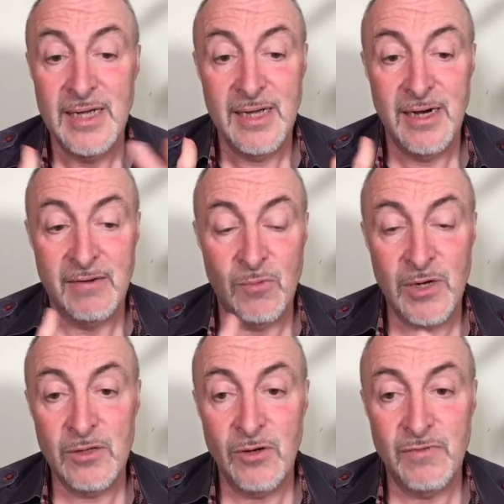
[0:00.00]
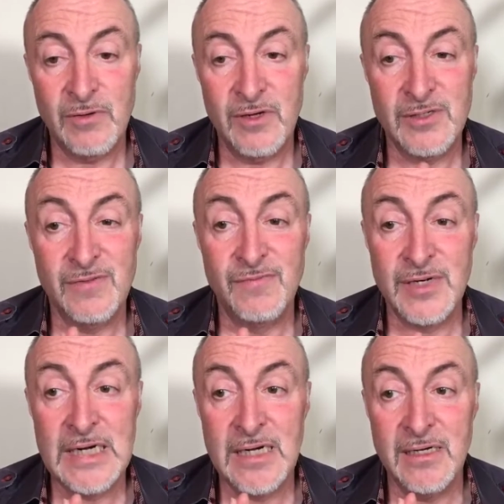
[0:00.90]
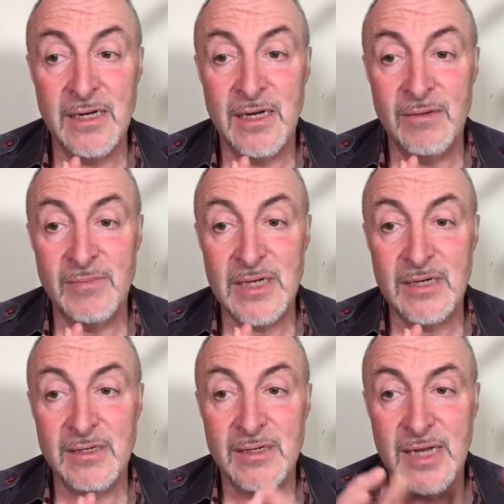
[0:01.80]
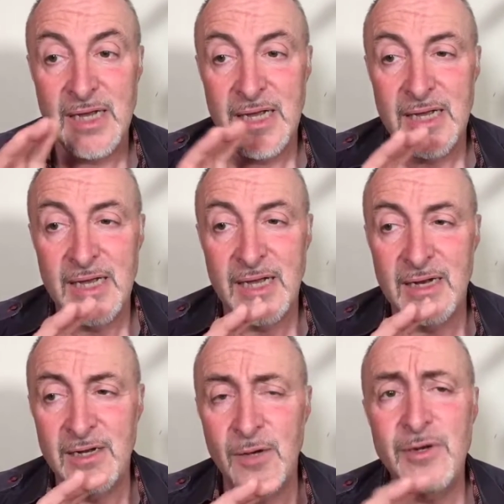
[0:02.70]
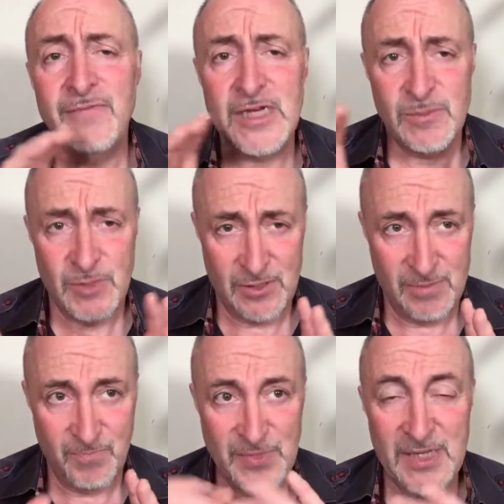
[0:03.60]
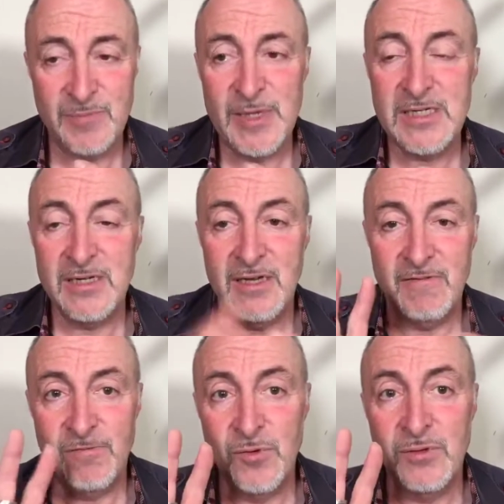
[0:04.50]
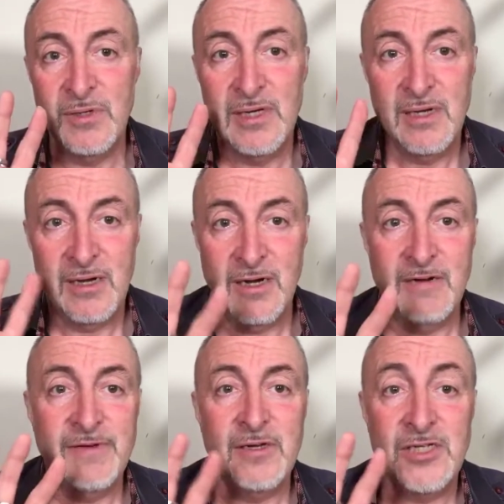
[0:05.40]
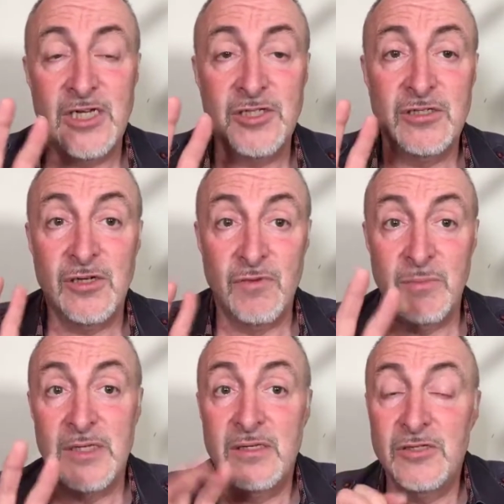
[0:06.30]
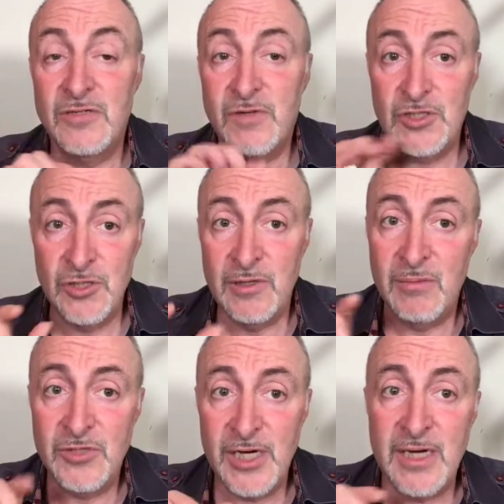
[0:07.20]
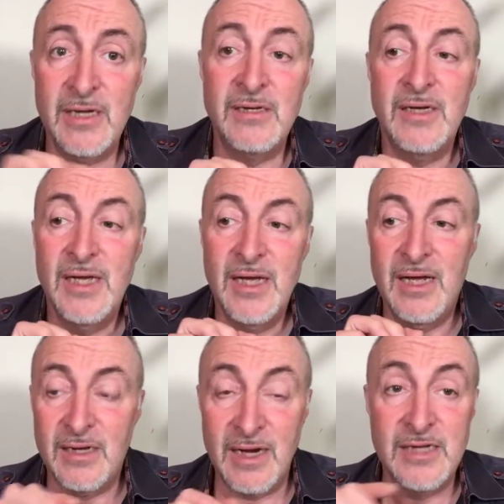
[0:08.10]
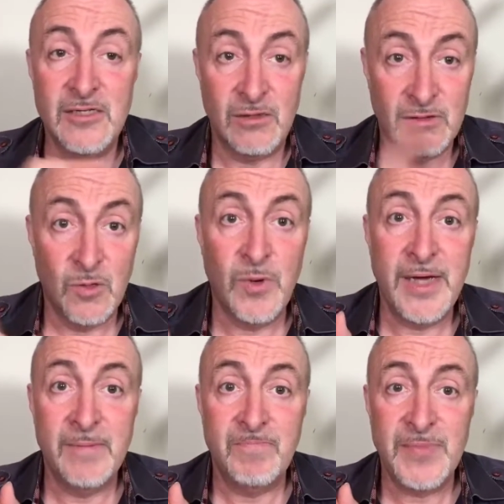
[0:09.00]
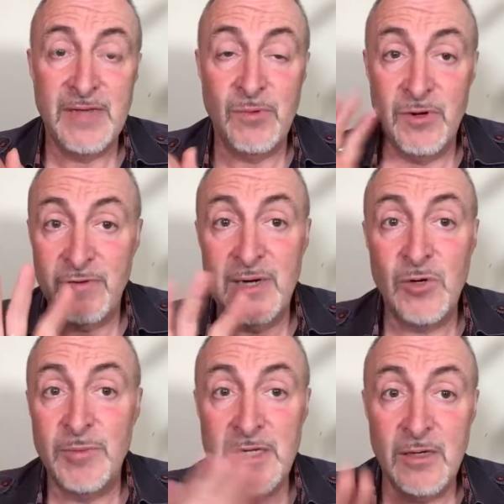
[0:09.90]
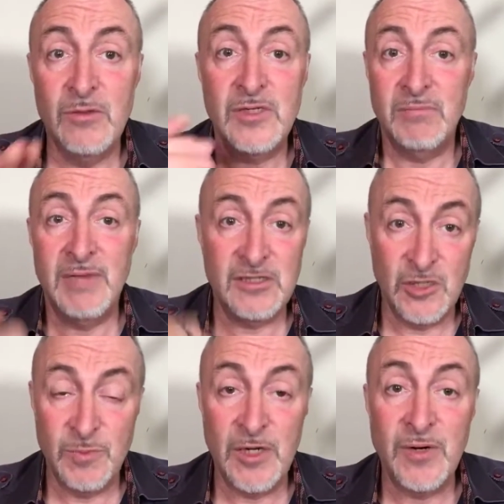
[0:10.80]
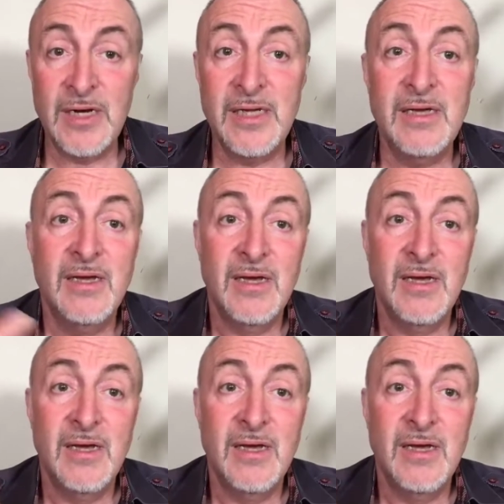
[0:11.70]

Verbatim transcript: And I've got one other offer I've got is a very a low investment. It's basically a 4 half-hour sessions over a month that just for tune-up, check-in, and guidance along the way. If you want to find out more about those, message me directly,